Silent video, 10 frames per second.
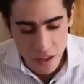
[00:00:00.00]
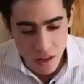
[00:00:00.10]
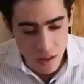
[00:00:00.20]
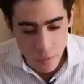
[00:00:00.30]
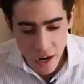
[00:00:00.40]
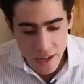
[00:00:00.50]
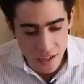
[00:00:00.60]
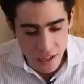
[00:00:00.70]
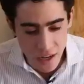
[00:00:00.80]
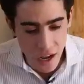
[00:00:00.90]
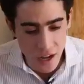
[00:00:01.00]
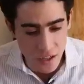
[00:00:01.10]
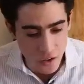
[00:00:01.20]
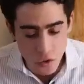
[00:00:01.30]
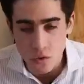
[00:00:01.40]
The body
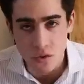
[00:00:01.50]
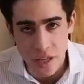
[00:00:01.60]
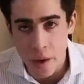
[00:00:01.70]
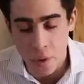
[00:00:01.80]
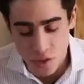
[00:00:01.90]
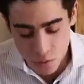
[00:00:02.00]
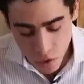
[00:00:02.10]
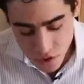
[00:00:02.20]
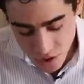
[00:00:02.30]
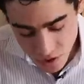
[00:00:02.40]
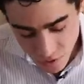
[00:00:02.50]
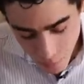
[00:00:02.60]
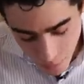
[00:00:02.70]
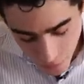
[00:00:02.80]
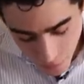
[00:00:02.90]
cannot use that much protein,
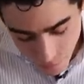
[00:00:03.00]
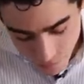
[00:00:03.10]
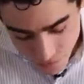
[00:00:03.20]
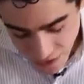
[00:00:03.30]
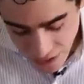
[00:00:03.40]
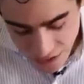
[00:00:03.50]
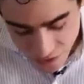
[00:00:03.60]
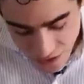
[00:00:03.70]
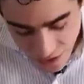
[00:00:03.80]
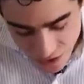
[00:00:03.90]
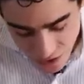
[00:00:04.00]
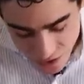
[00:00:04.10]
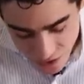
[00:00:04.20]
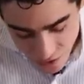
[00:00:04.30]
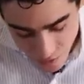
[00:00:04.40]
can't even
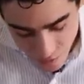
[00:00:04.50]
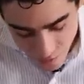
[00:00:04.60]
digest it.